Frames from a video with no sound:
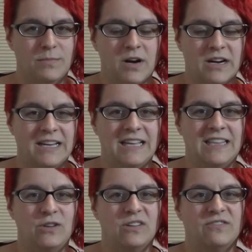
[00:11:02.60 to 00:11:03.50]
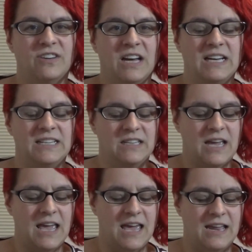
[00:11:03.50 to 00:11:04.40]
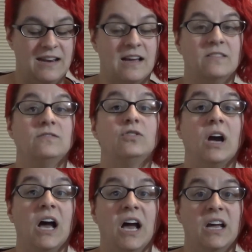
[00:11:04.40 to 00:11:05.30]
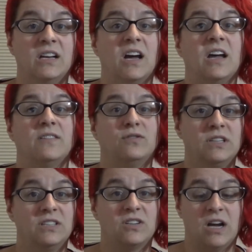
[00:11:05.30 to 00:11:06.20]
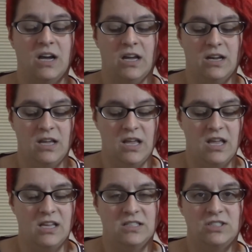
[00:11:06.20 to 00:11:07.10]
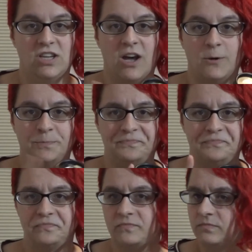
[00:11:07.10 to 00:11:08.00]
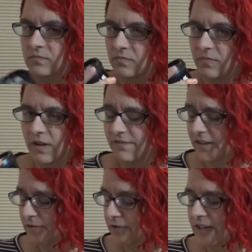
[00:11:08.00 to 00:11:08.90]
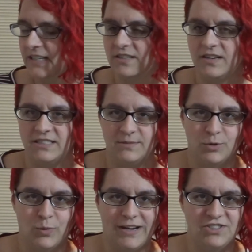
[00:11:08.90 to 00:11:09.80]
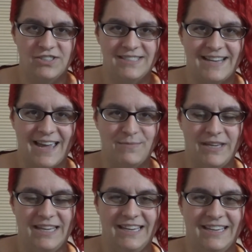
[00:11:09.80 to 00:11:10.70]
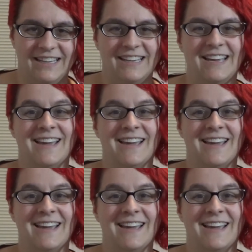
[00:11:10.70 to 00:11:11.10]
market that you can find, and I have really tried. So feel free to toss some questions at me.